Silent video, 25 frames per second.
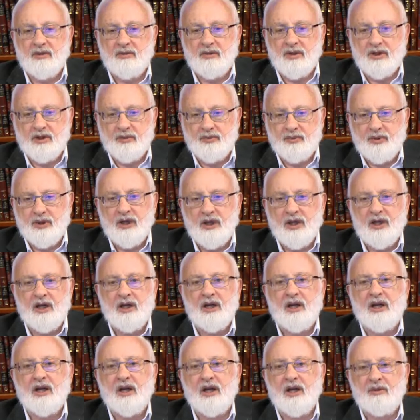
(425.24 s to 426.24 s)
the
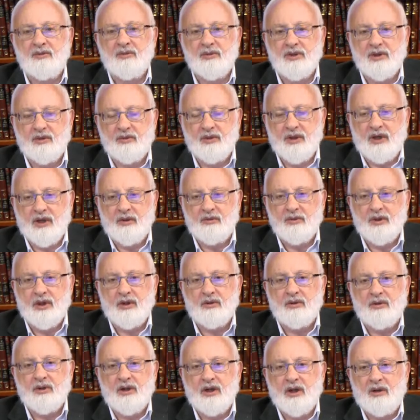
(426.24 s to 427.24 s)
lesson,
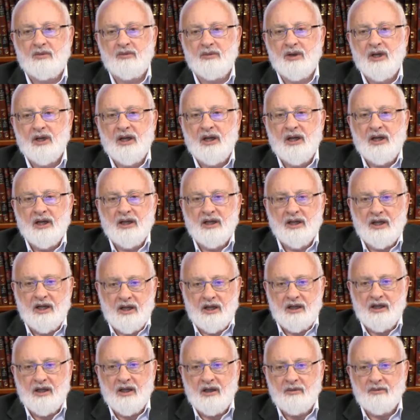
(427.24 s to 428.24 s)
uh, connecting
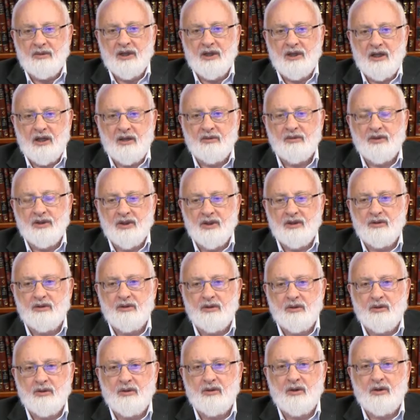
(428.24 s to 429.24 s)
around the excerpts?
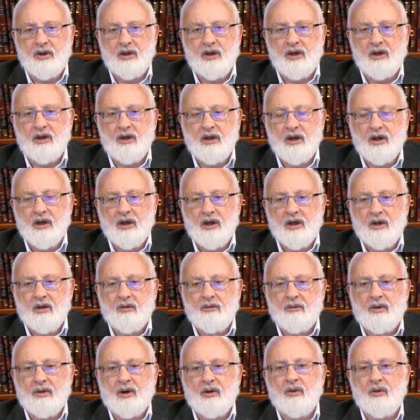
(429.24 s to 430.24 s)
Does it influence,
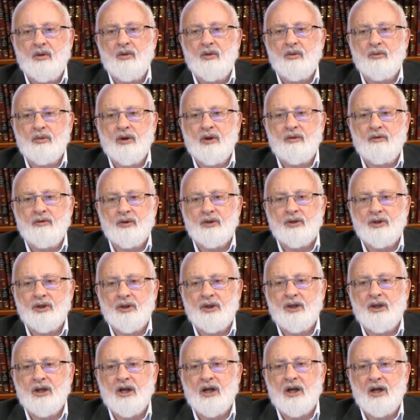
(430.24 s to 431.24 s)
affect you? Does
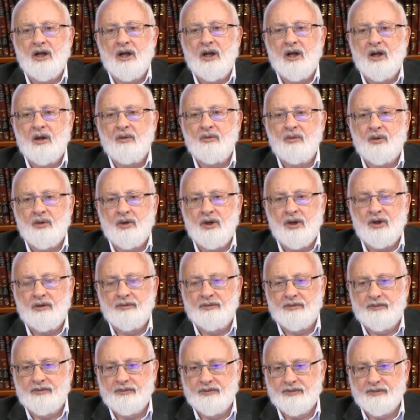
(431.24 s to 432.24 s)
it connect you?
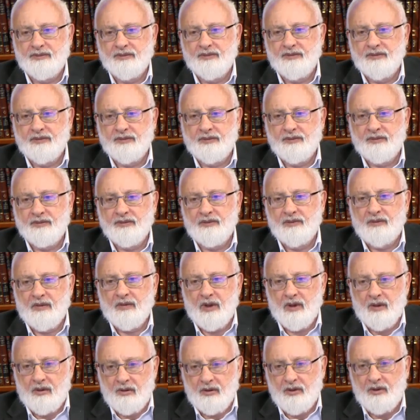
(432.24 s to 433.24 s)
Because you, you are that
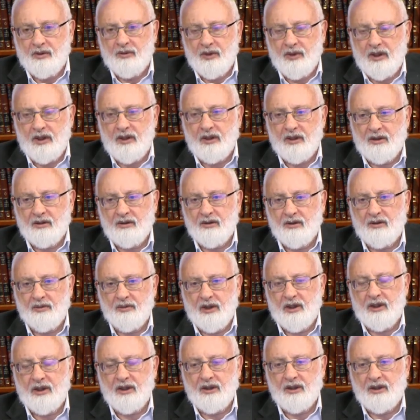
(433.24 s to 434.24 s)
place where the
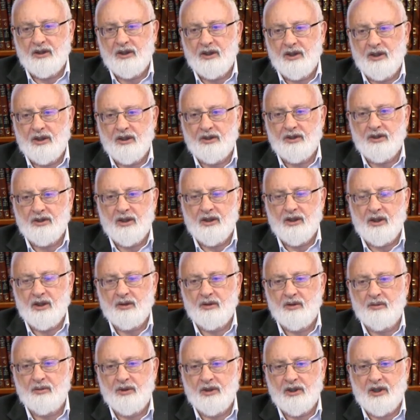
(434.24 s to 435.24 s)
Creator will be
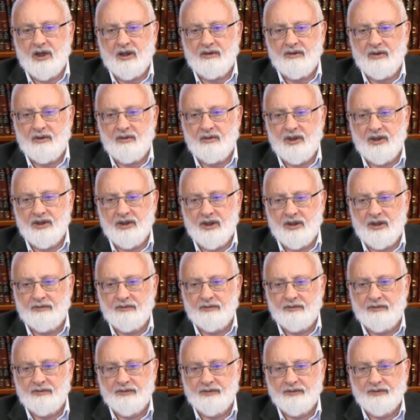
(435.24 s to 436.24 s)
revealed
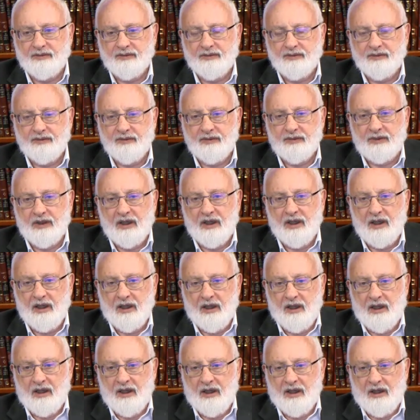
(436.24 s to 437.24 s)
soon,
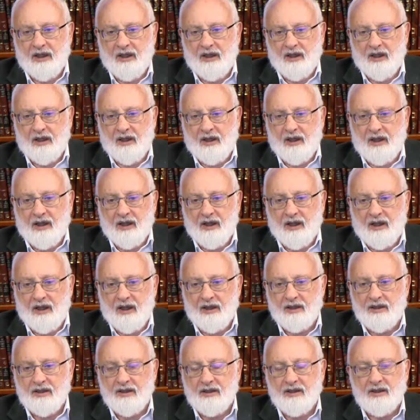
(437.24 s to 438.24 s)
soon.
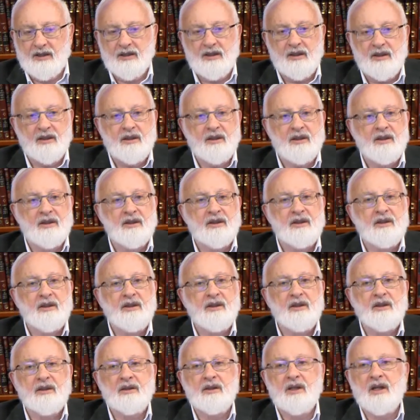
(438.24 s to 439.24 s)
We're approaching
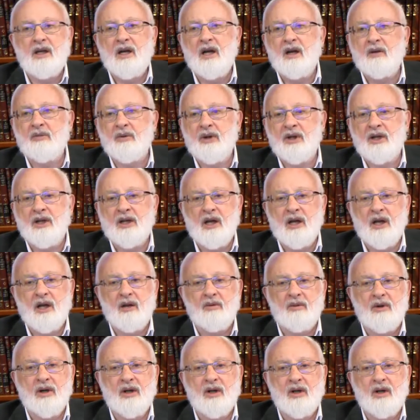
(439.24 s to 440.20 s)
it.